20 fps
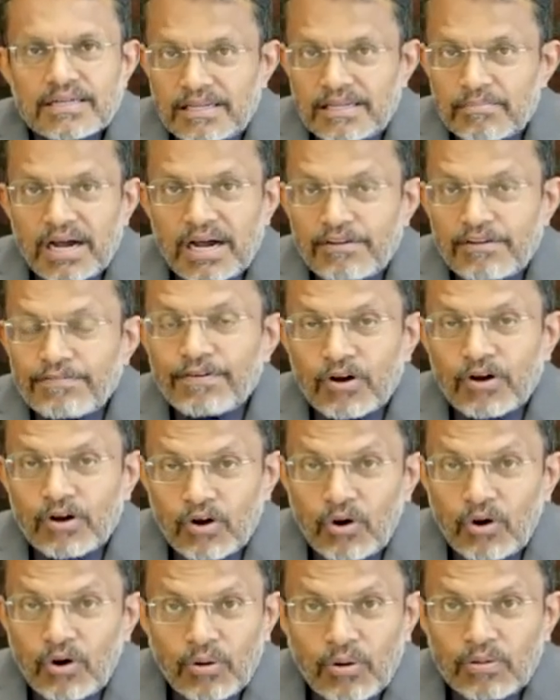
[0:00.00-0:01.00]
The demand for
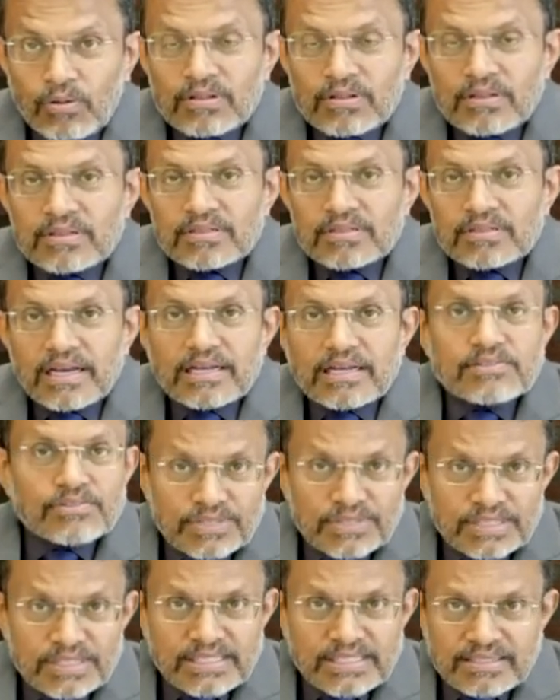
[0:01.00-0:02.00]
coal
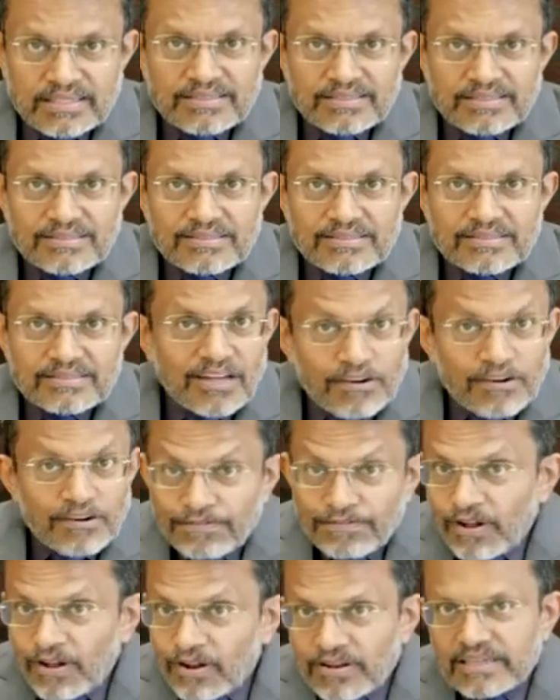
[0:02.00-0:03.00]
has risen,
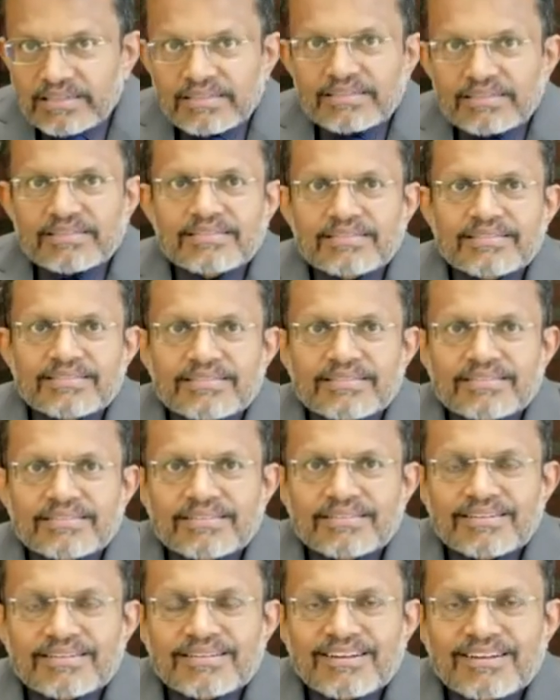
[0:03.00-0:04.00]
not fallen.
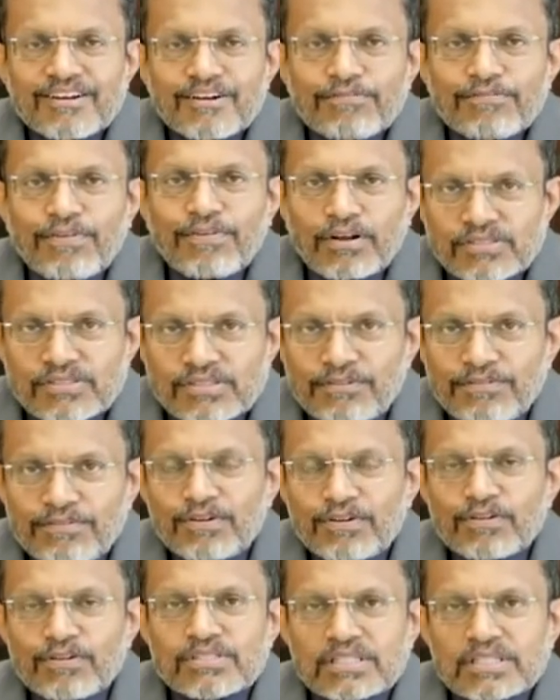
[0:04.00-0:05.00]
Fossil
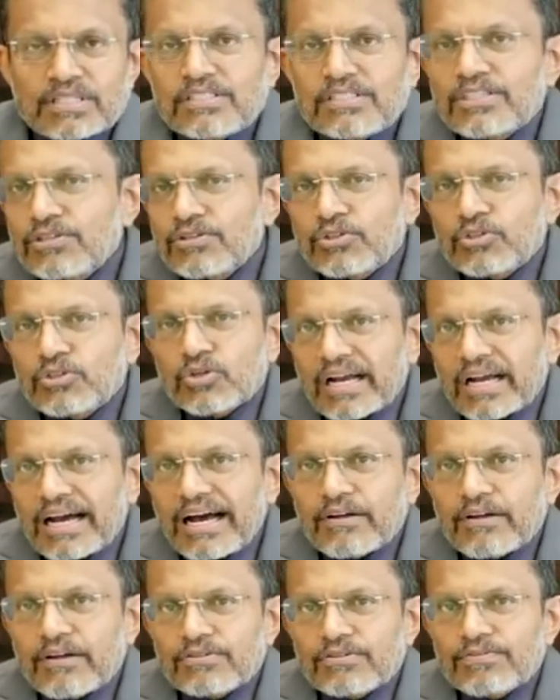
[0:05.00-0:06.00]
fuels continue to
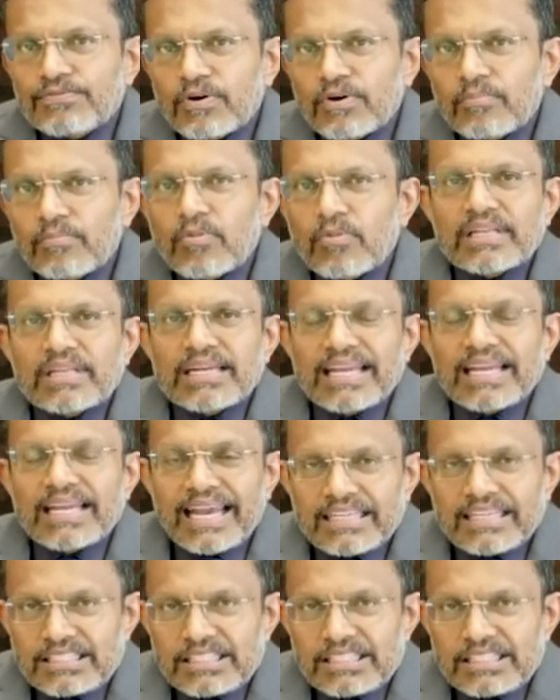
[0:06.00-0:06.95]
account for more than